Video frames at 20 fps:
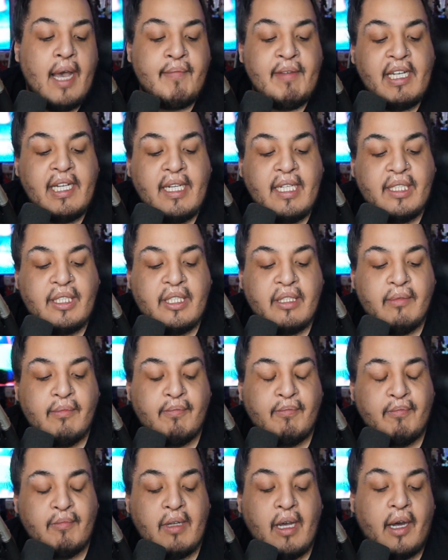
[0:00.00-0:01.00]
I mean, it's
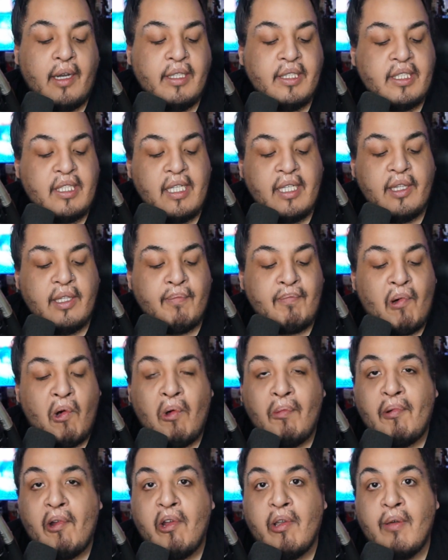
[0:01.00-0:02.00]
honestly in the
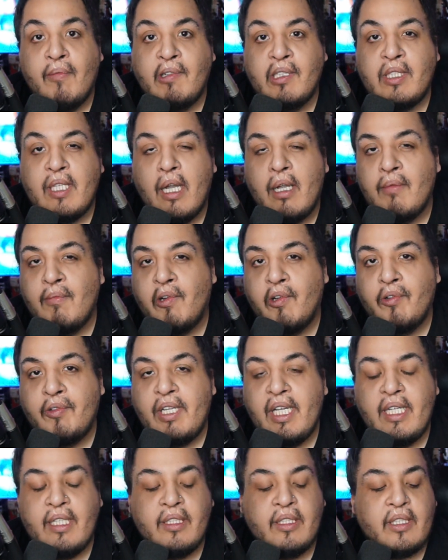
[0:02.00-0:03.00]
ballpark of what Sakamoto
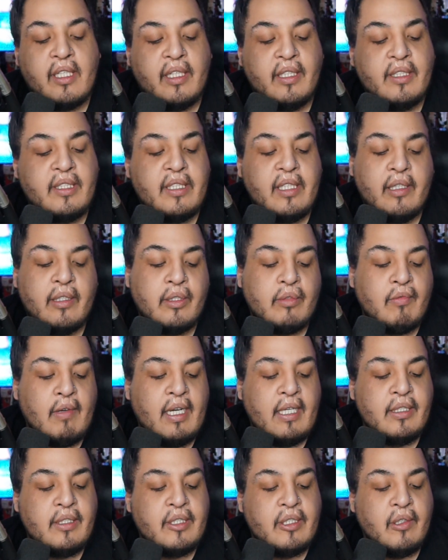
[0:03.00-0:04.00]
Days does sales
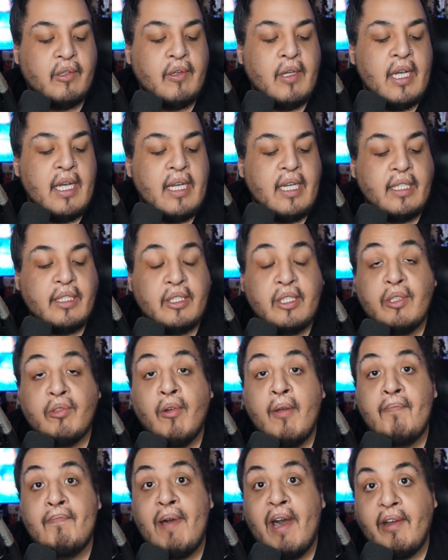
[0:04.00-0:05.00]
wise so it's
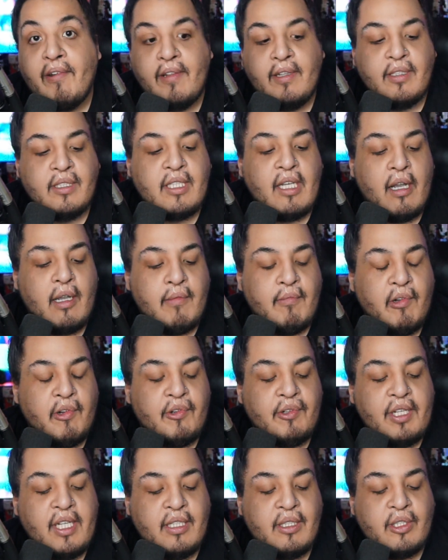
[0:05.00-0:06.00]
doing better than
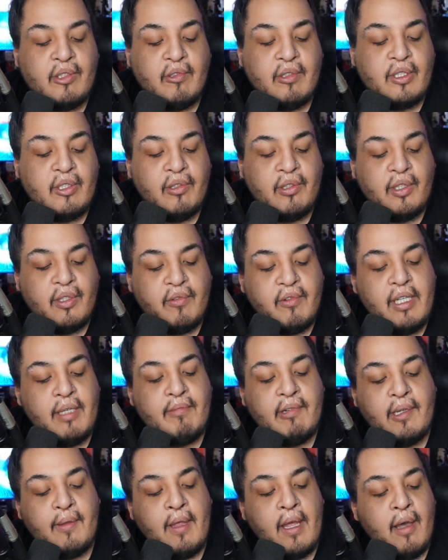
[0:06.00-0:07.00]
Sakamoto Days to a certain degree,
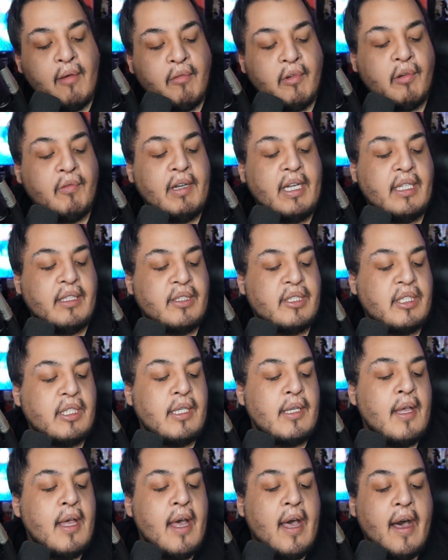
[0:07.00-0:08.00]
but we'll wait and
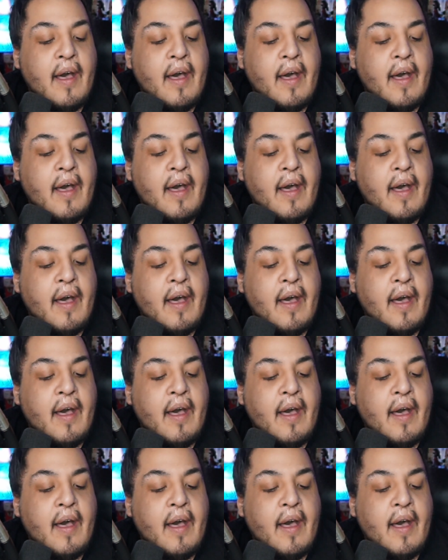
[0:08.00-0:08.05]
see.